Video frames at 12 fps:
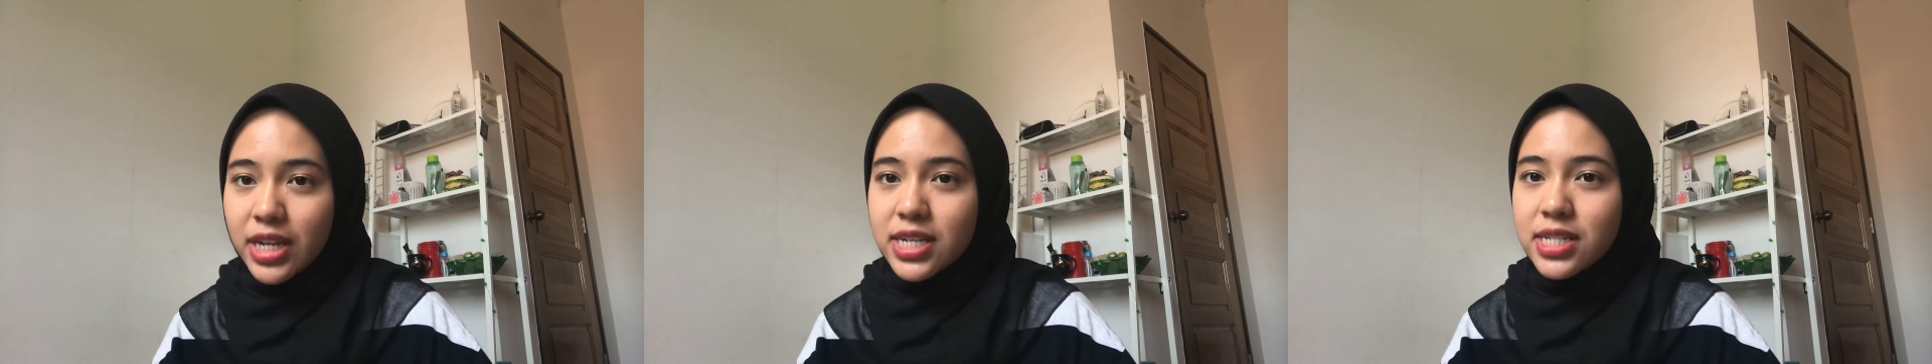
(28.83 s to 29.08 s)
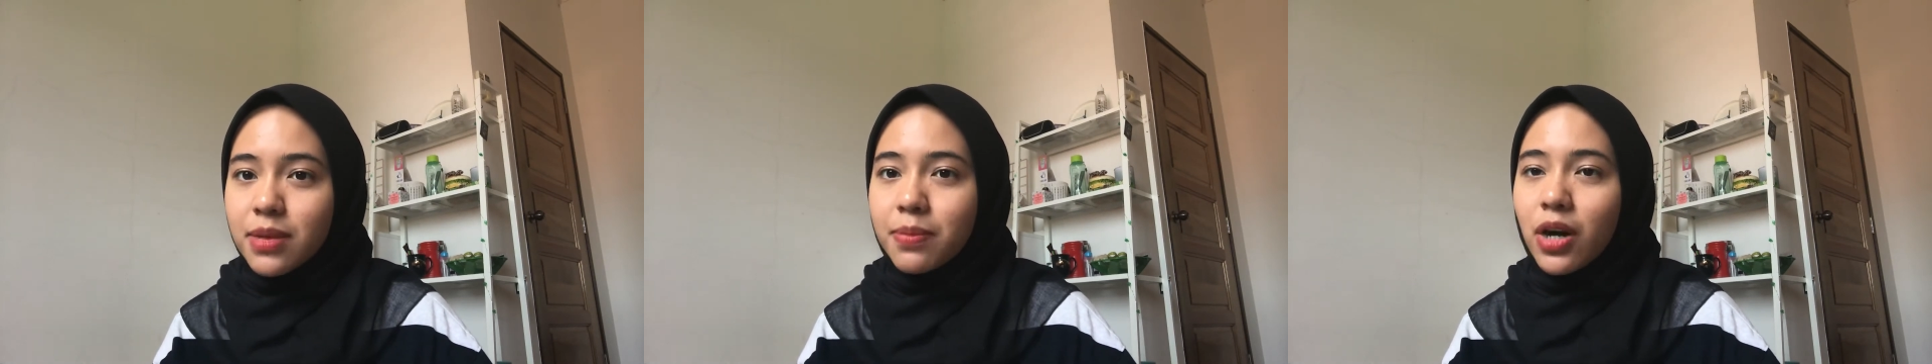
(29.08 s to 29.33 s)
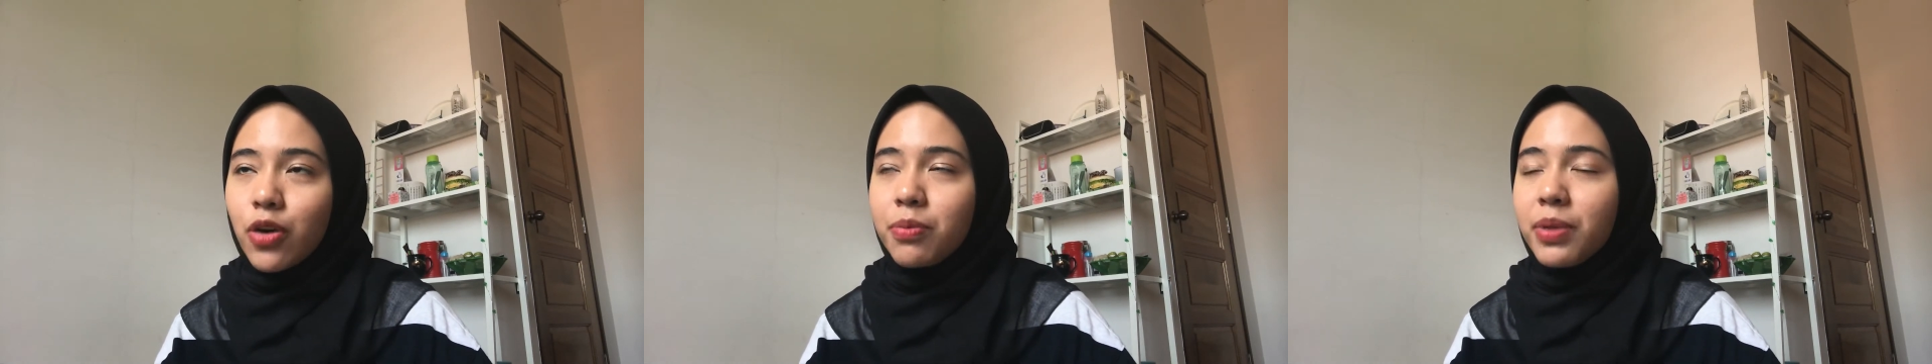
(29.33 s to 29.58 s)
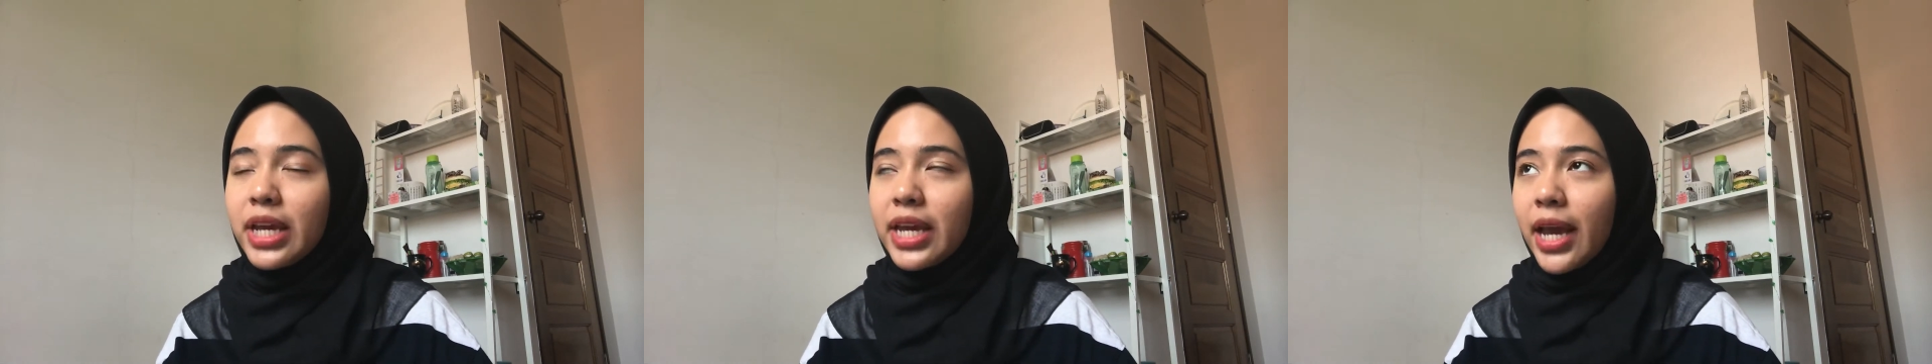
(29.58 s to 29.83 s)
It is
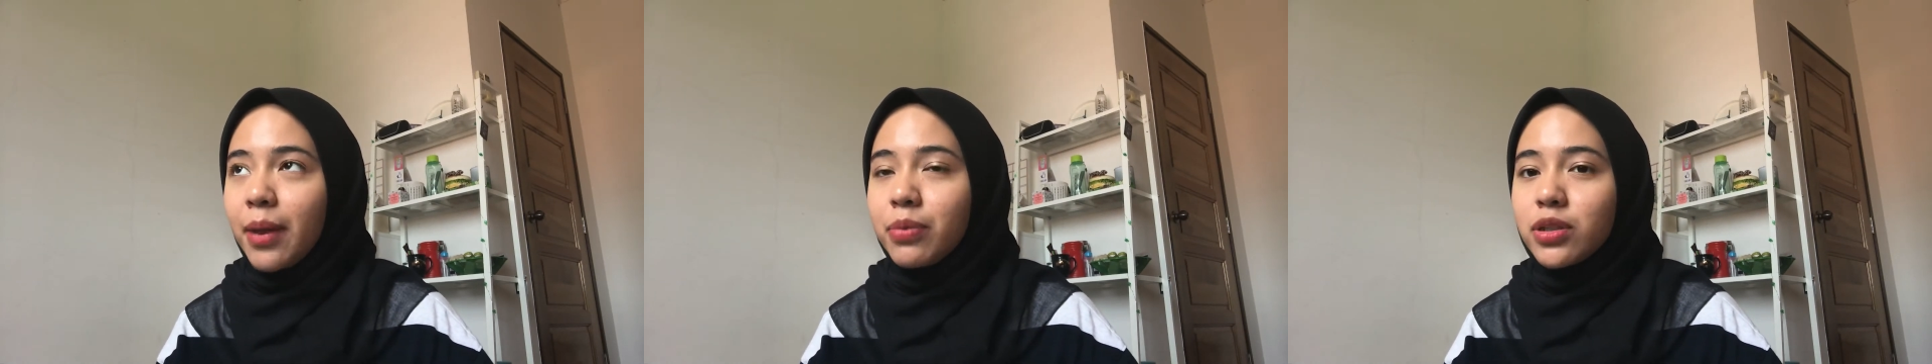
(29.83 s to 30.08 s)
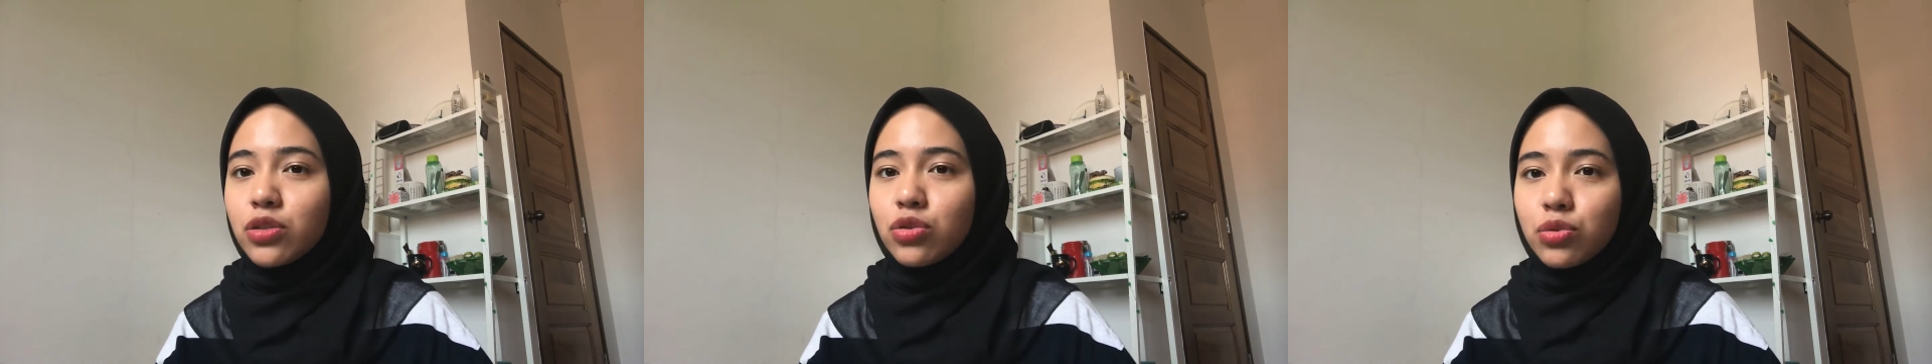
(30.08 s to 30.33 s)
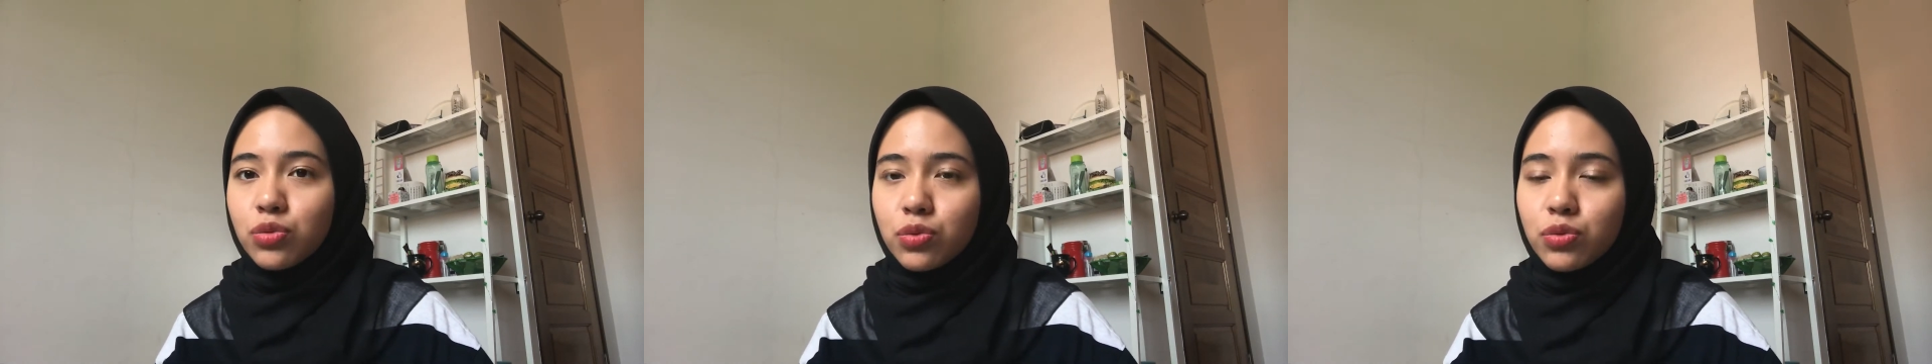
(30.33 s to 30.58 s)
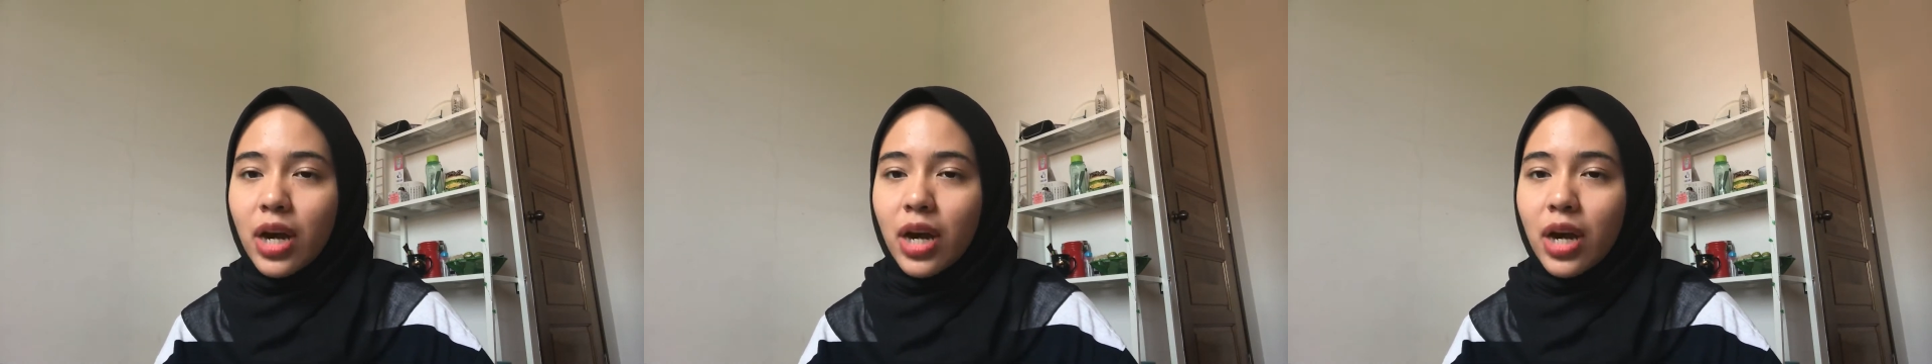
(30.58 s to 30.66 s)
about being able to